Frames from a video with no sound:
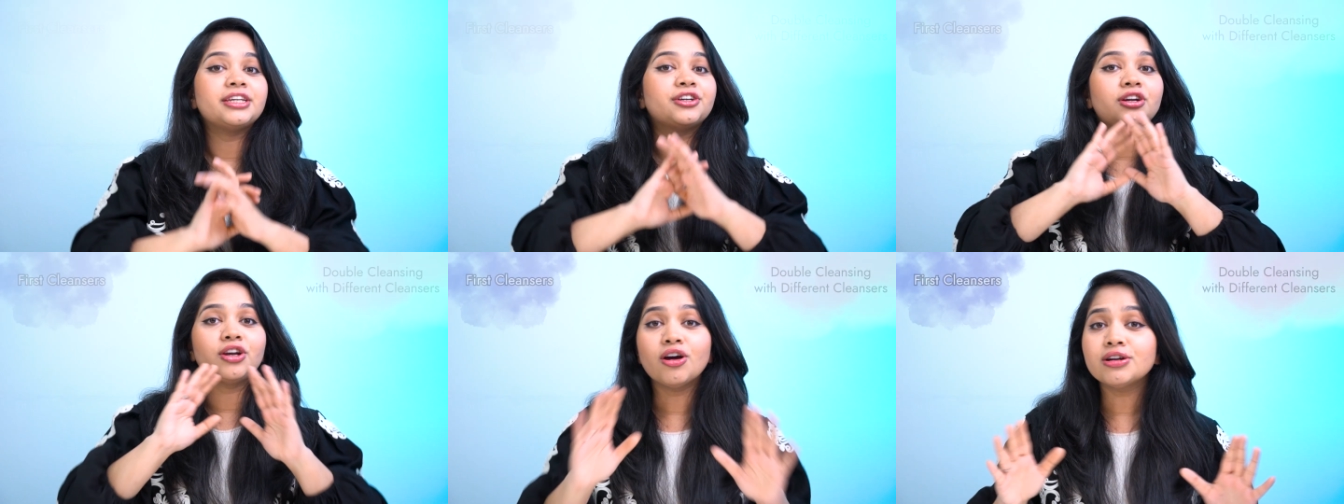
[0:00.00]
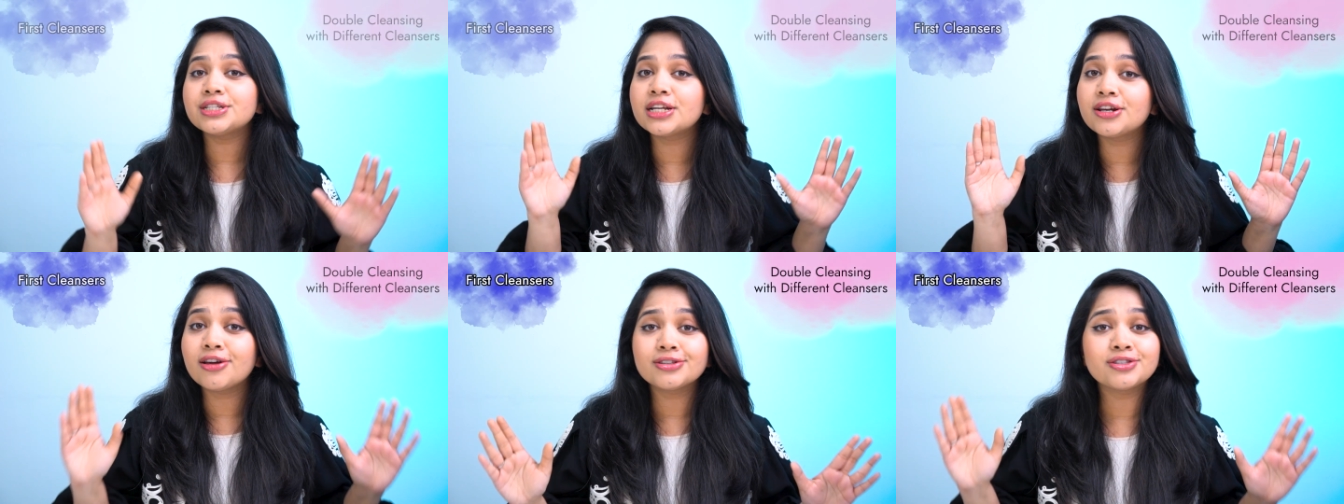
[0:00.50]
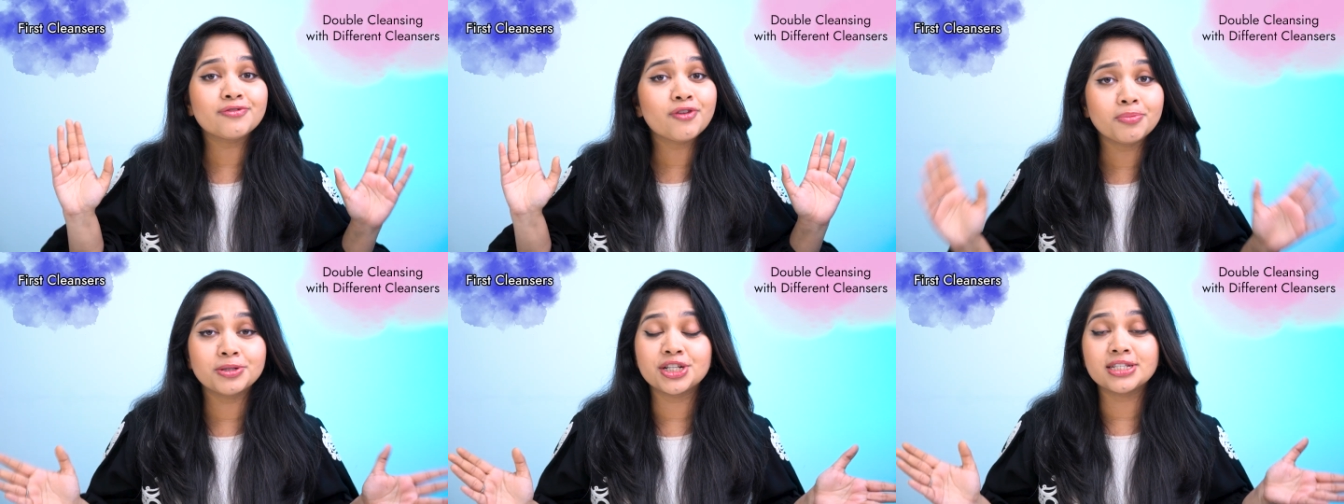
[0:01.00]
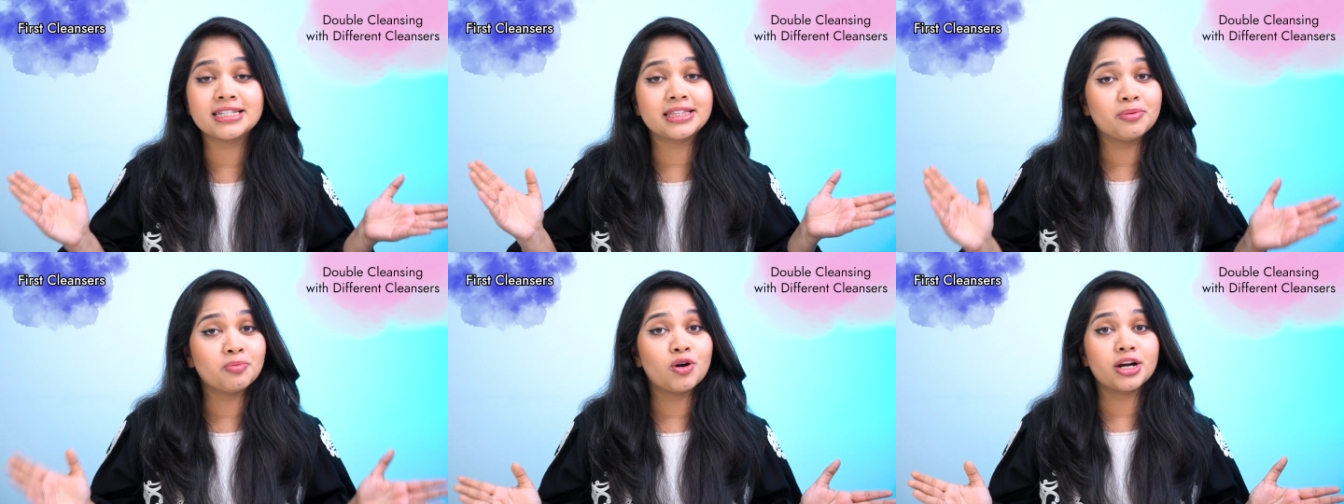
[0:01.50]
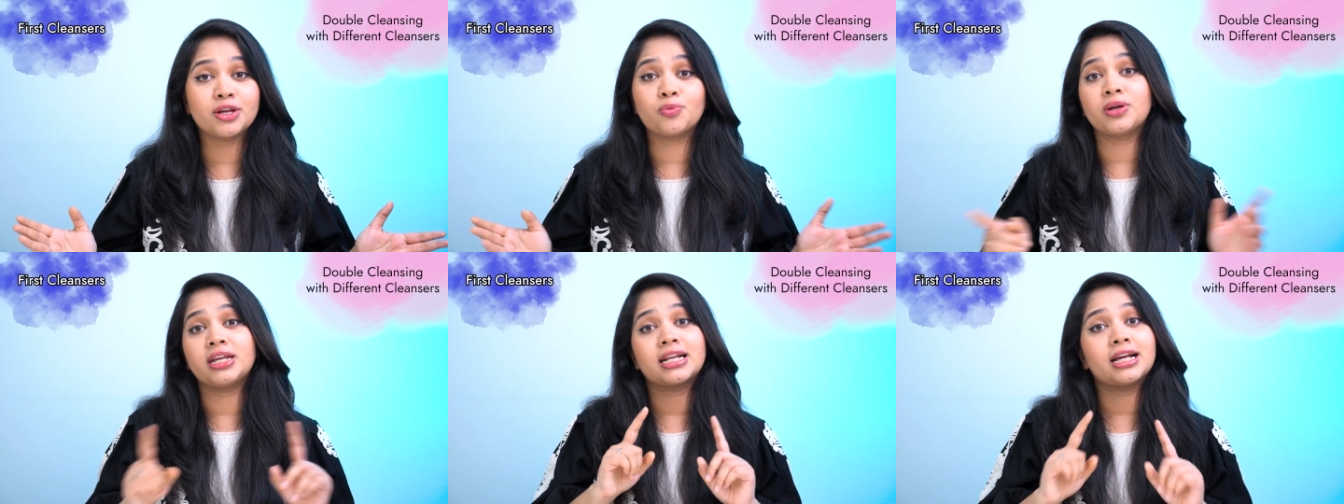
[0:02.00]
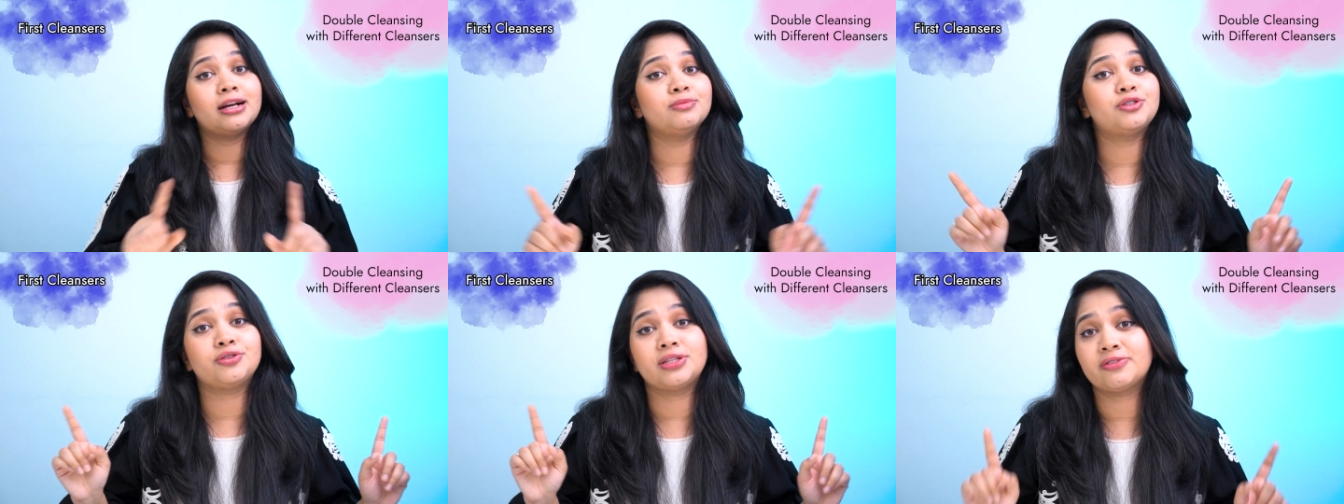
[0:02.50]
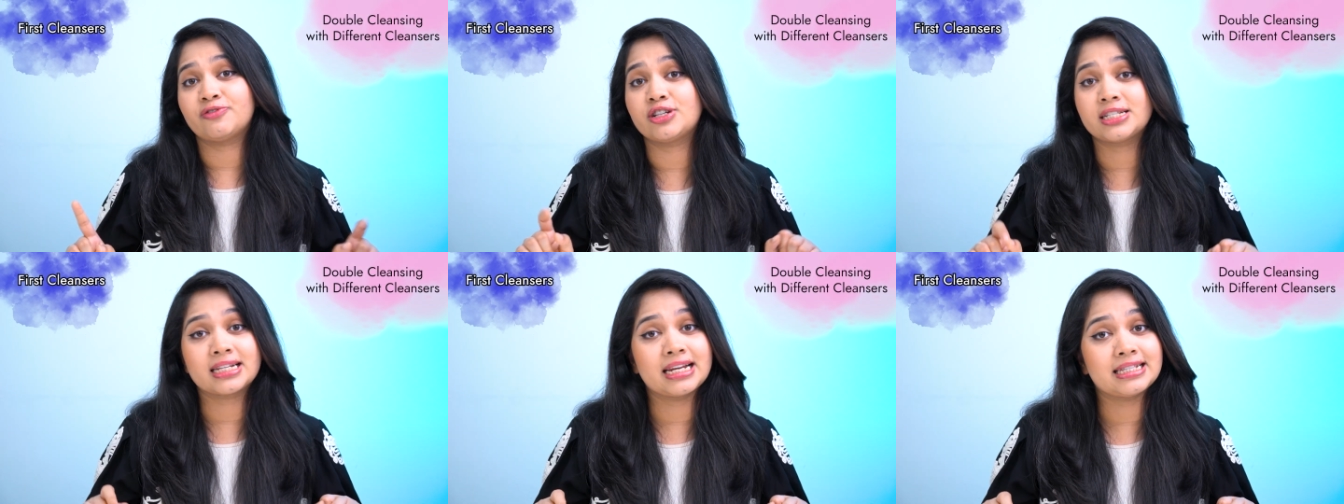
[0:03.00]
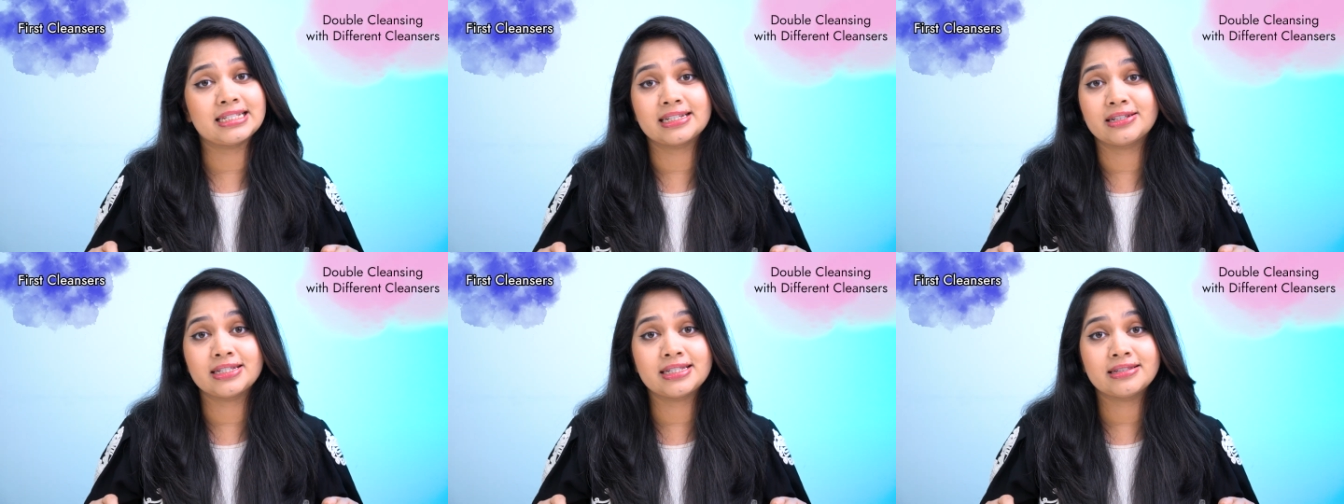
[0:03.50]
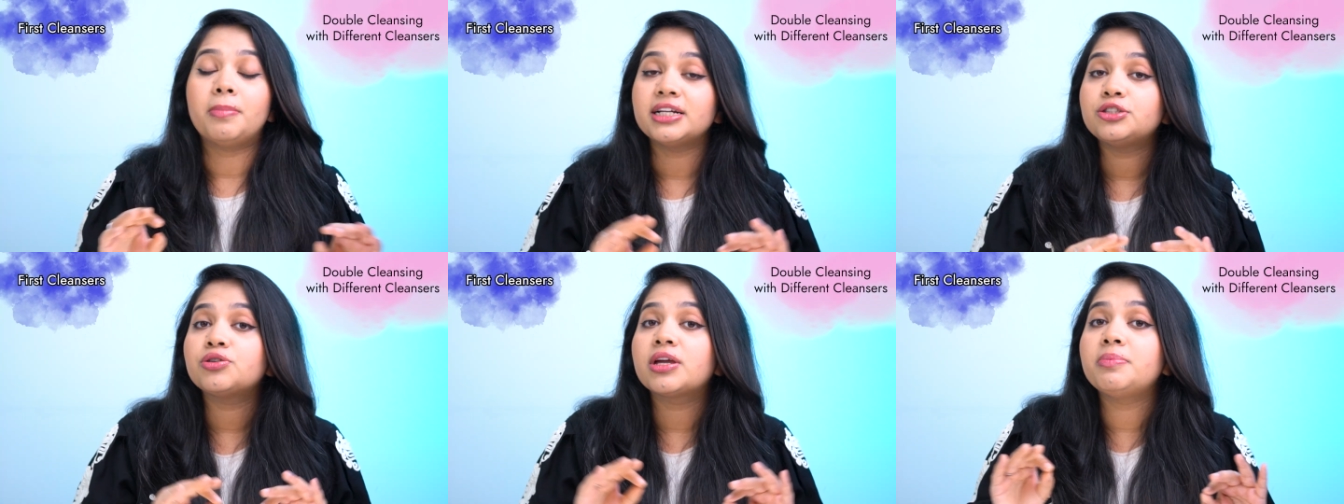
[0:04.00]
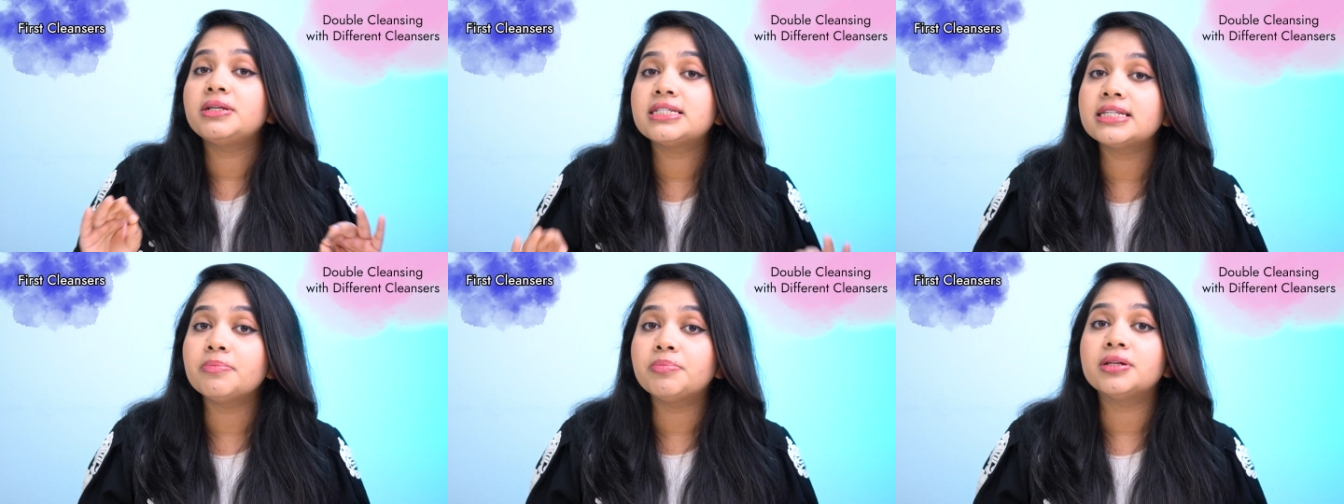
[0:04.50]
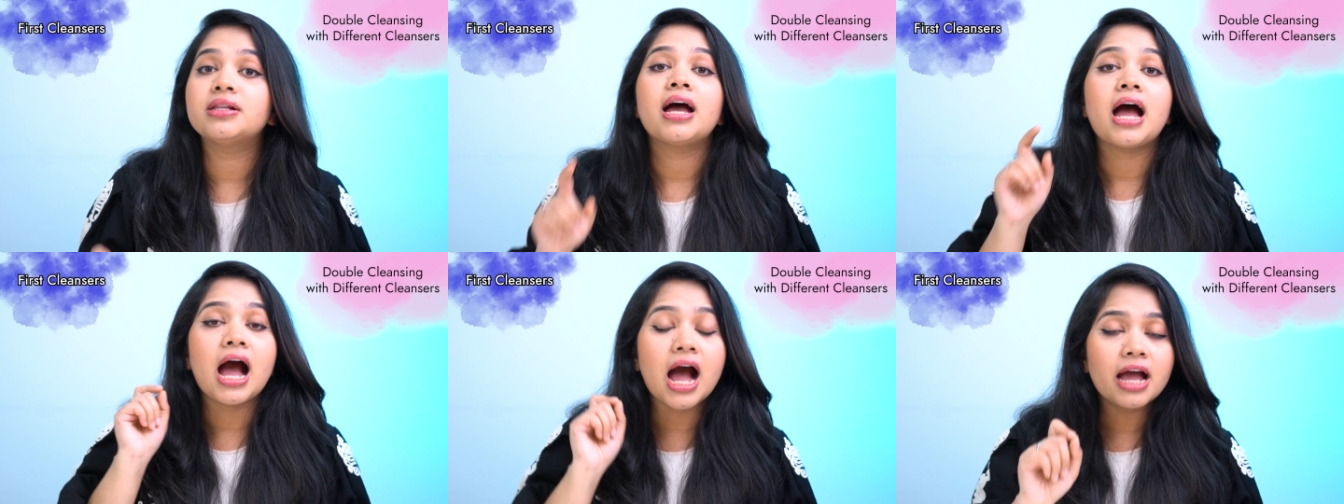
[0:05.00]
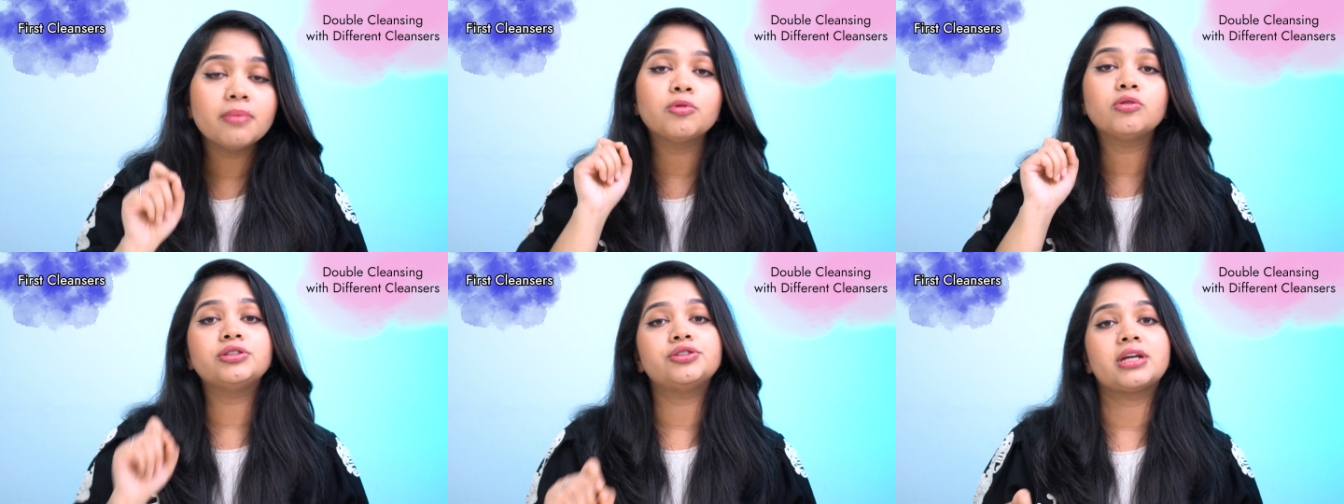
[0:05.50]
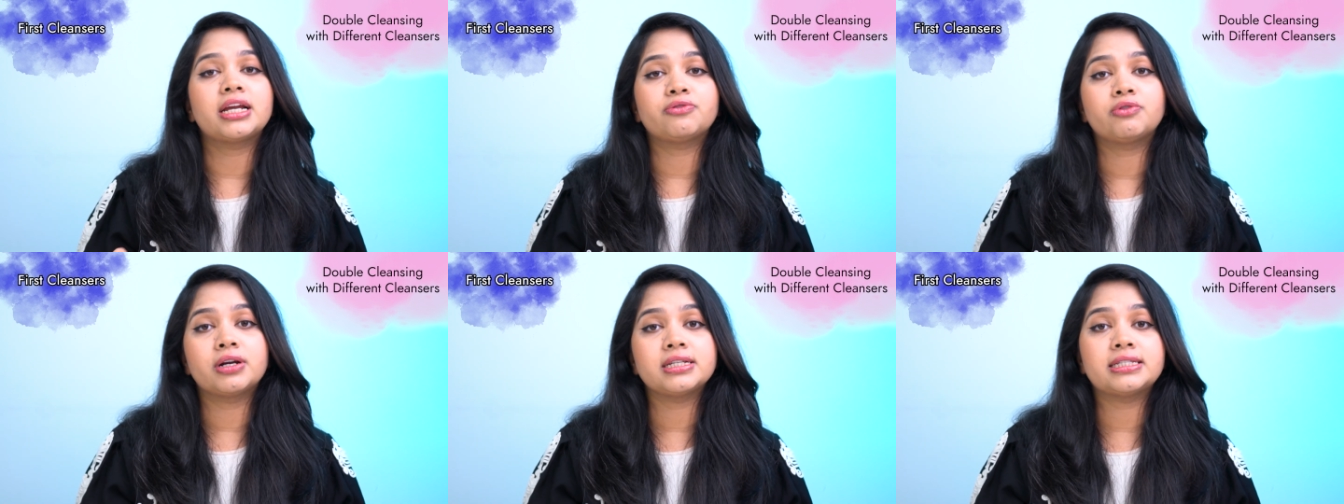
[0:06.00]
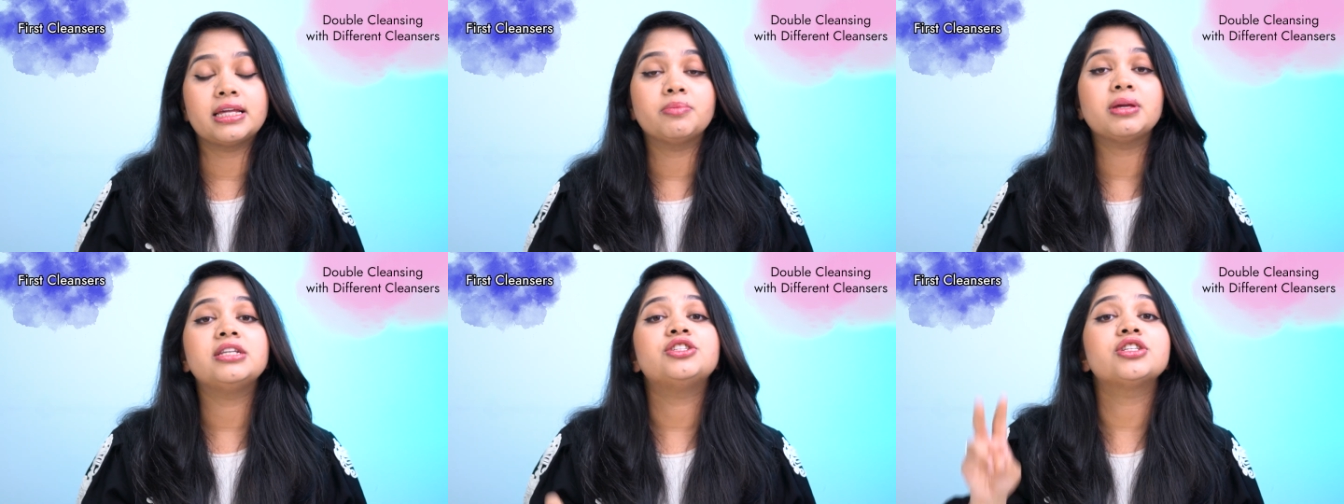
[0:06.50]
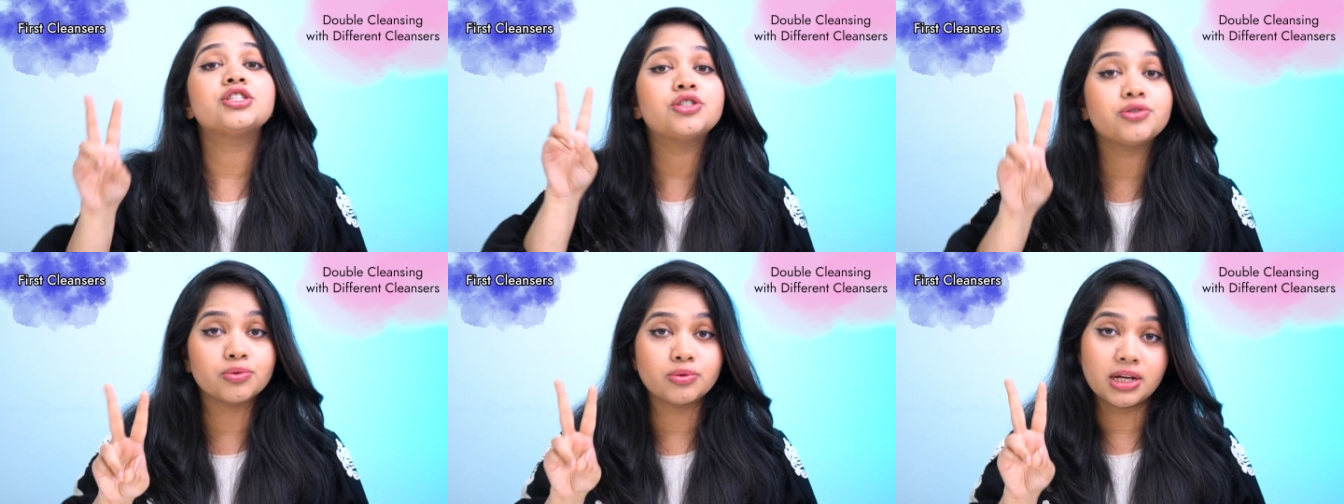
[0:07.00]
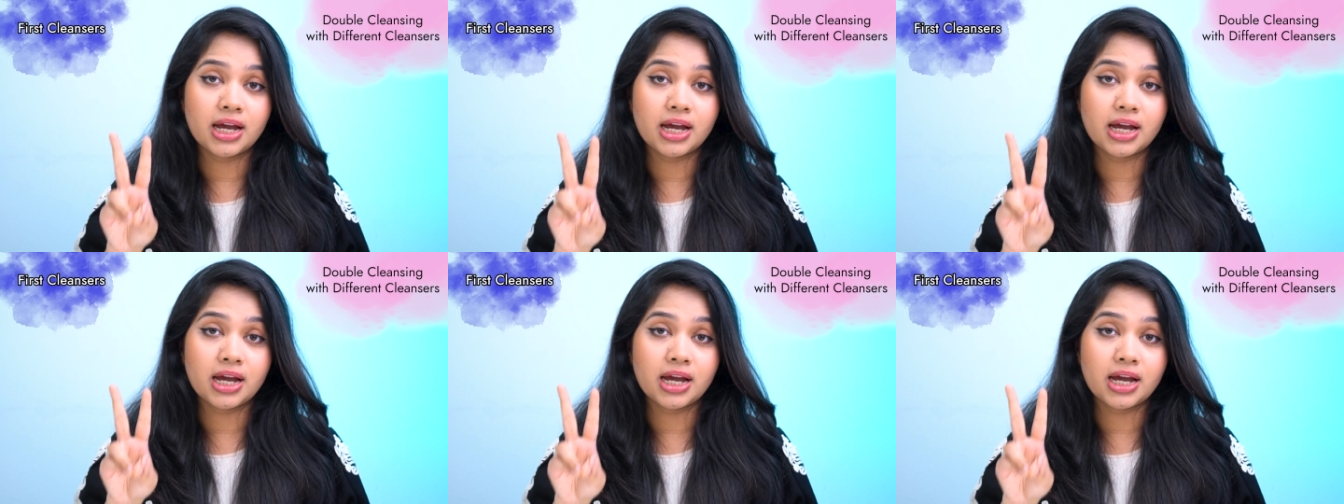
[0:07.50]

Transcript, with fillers: There are lots and lots of options in the market when it comes to the first cleansers. But to keep it simple, I'm going to categorize them in just two